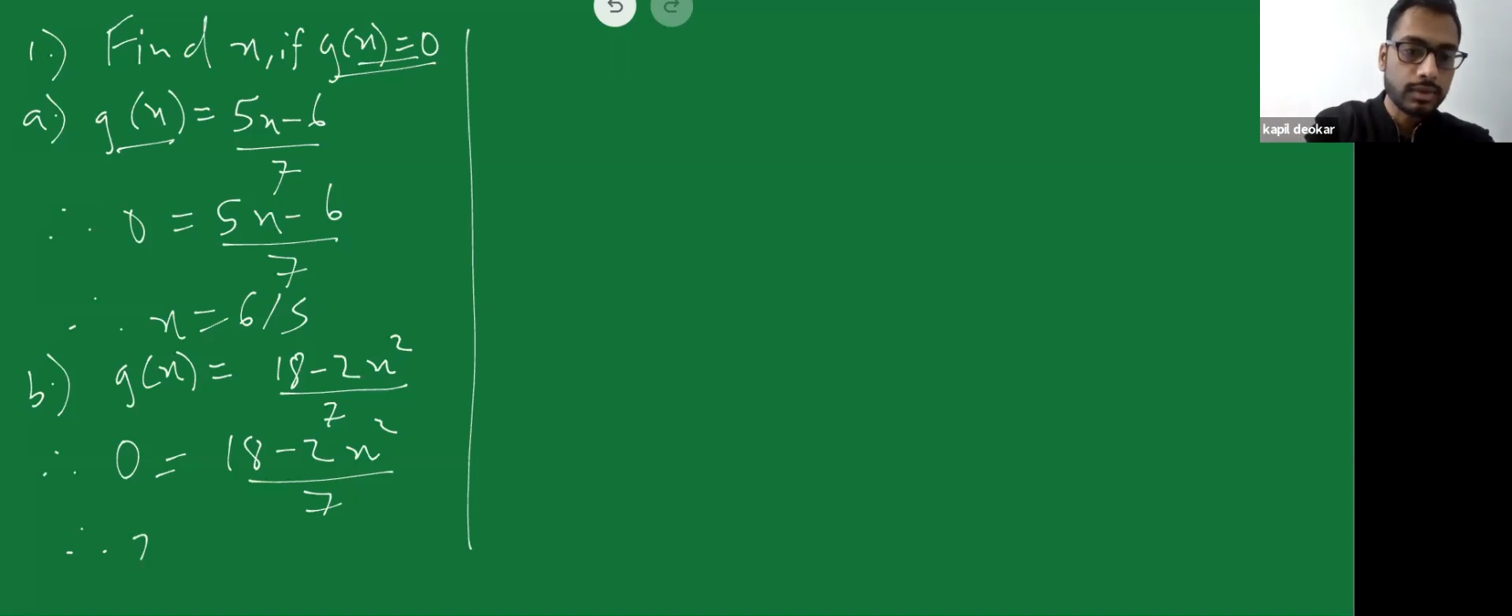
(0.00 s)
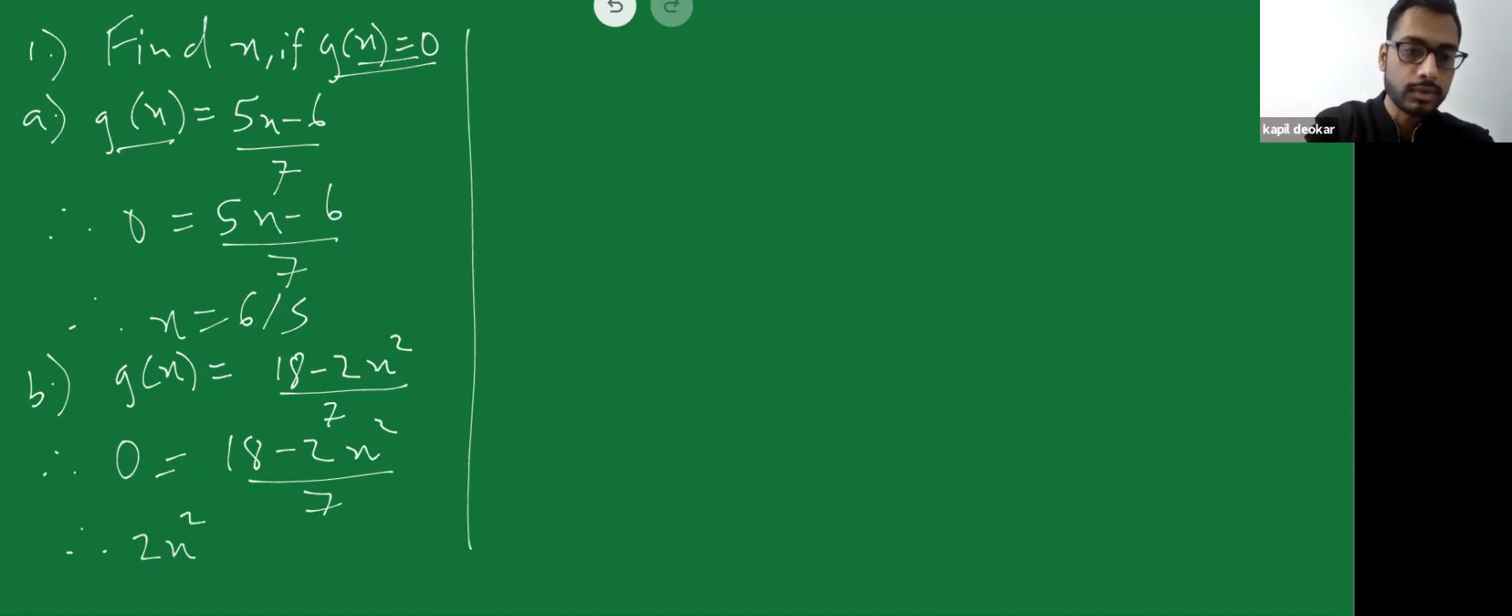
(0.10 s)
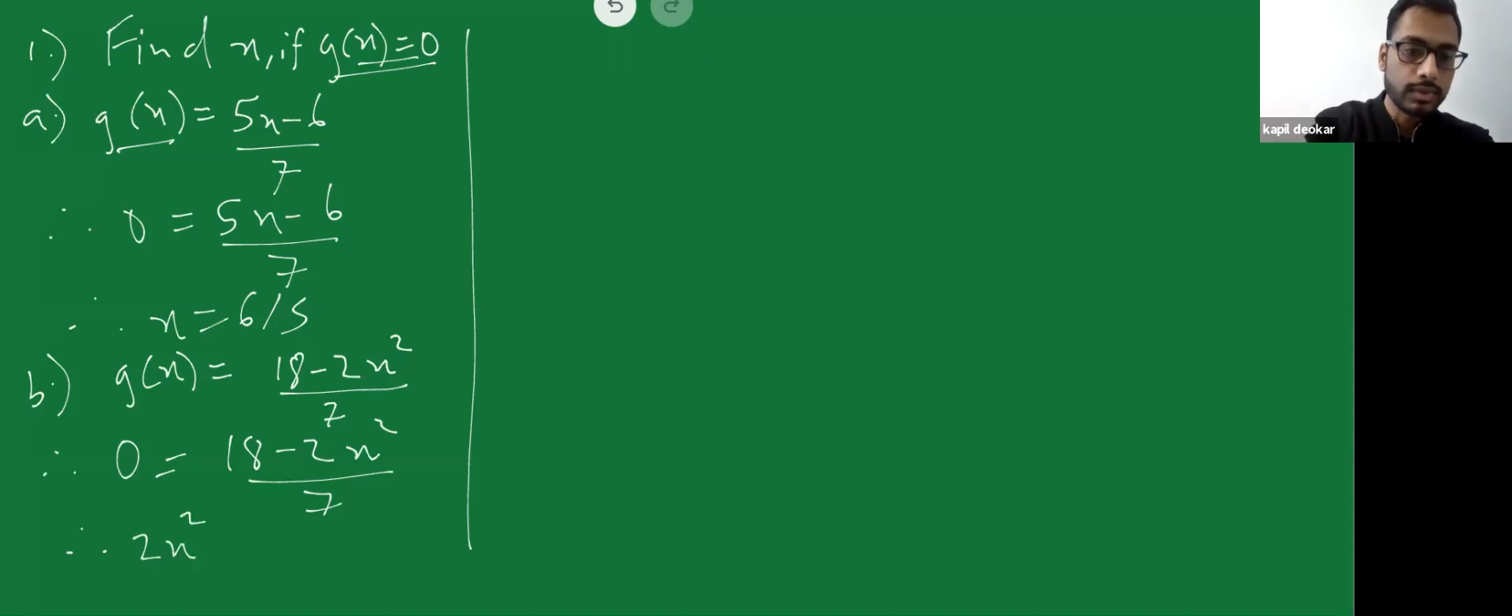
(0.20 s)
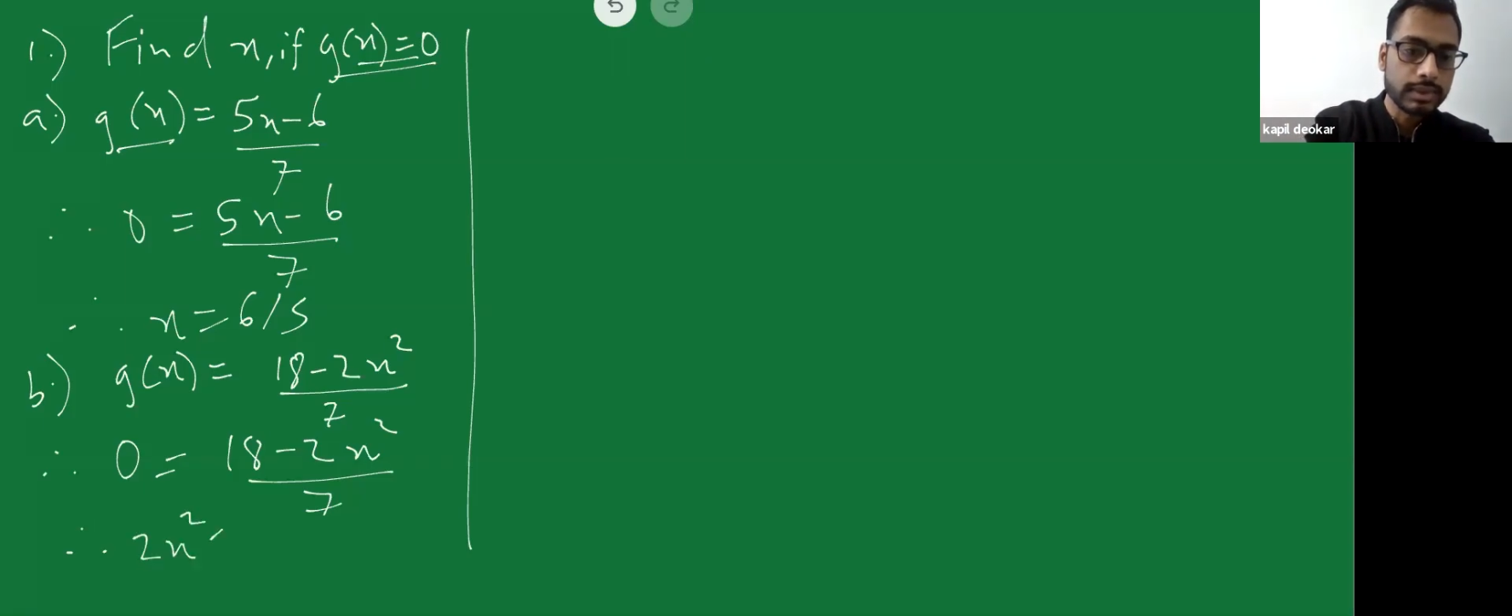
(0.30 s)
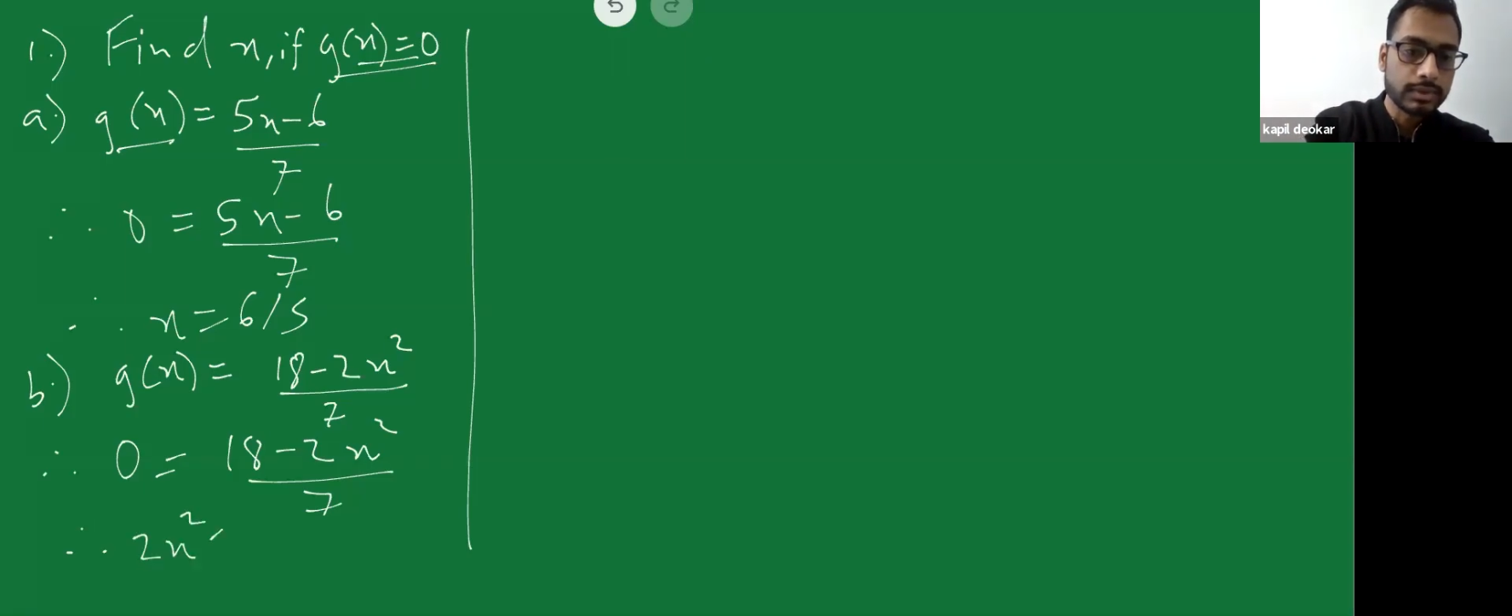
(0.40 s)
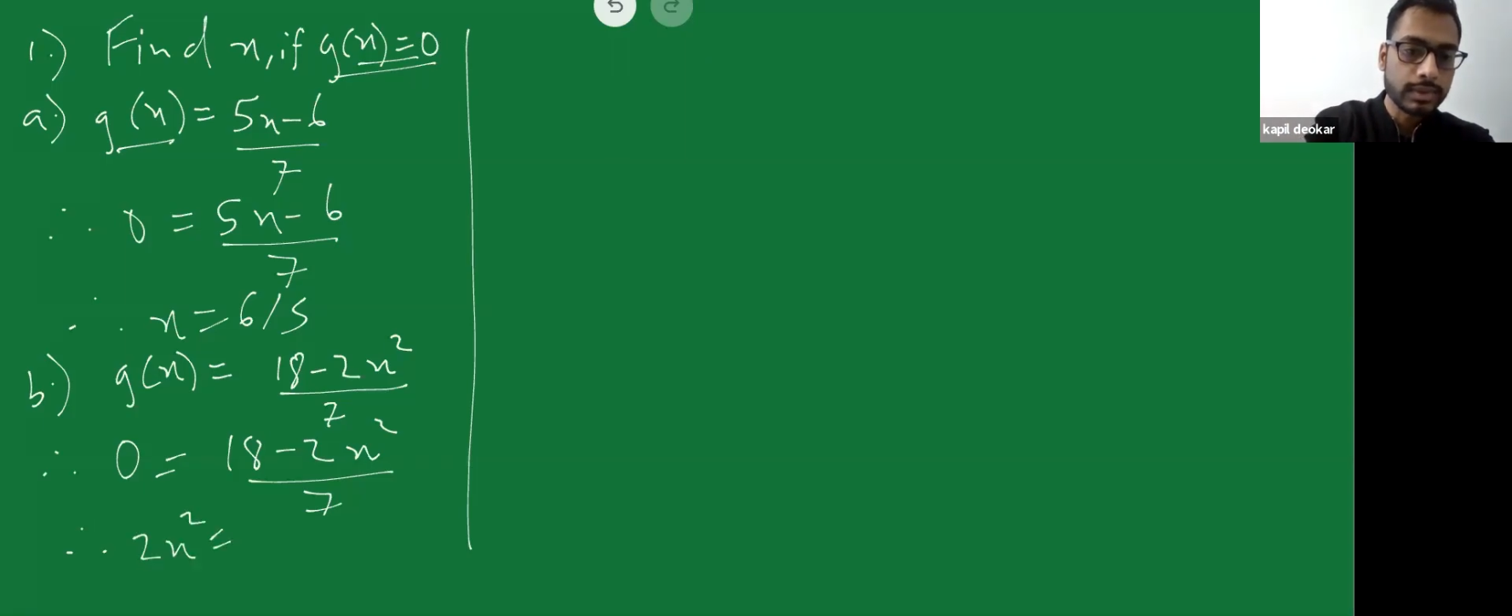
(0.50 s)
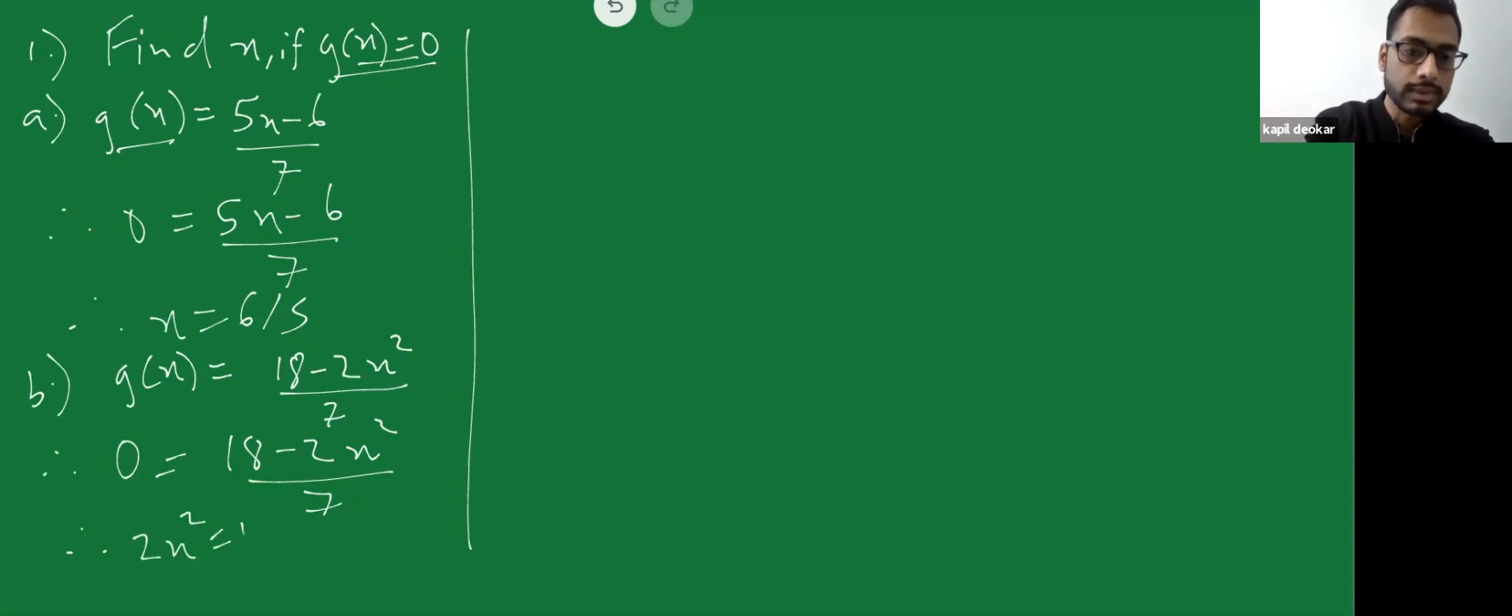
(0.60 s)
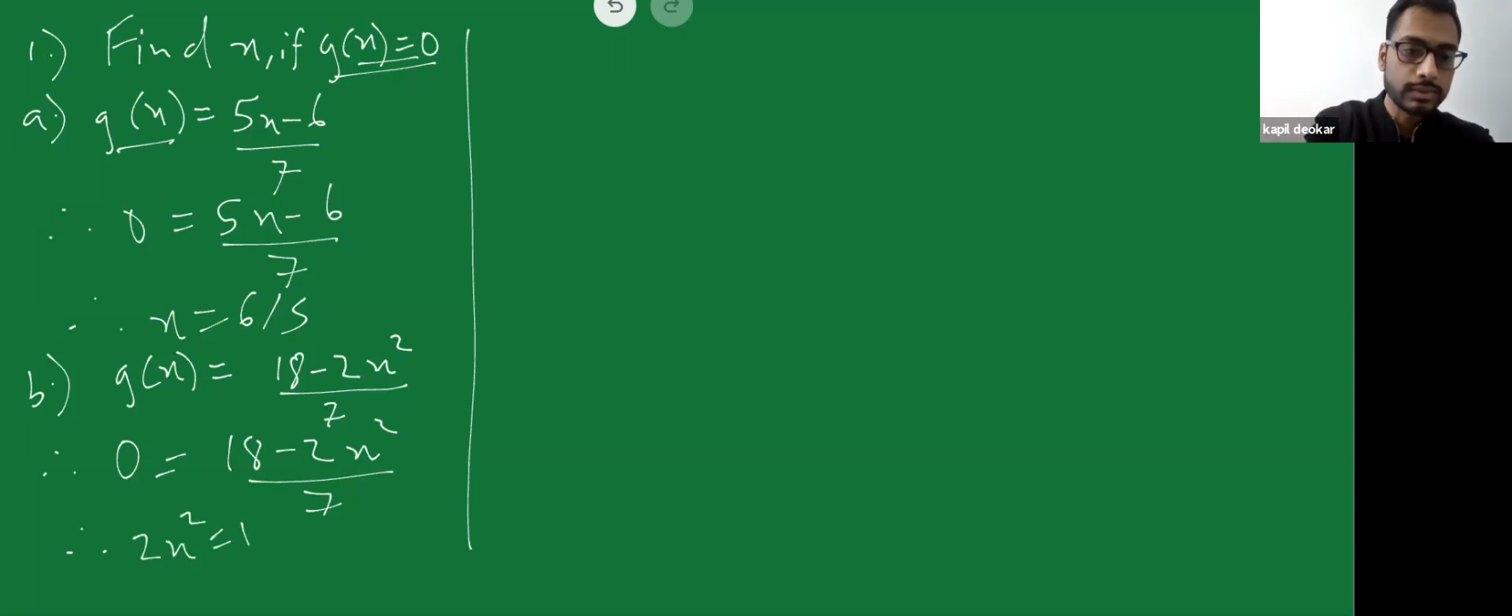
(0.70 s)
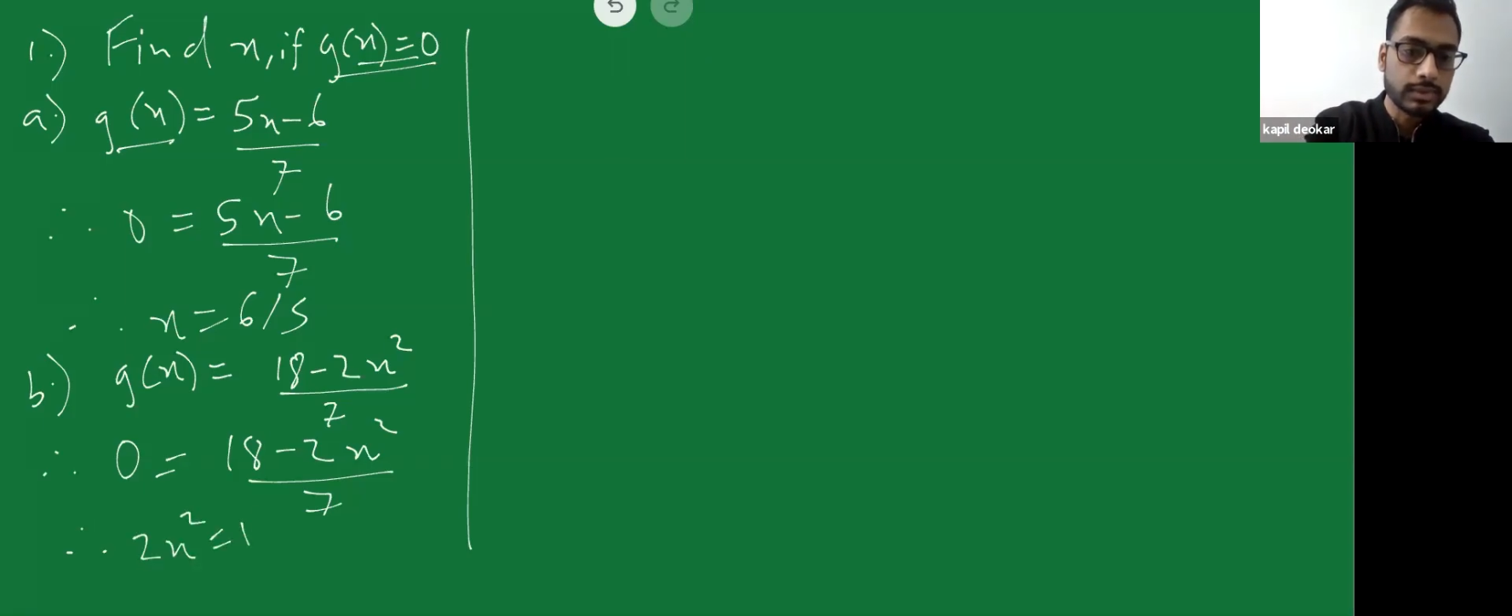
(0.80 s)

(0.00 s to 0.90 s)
2x square is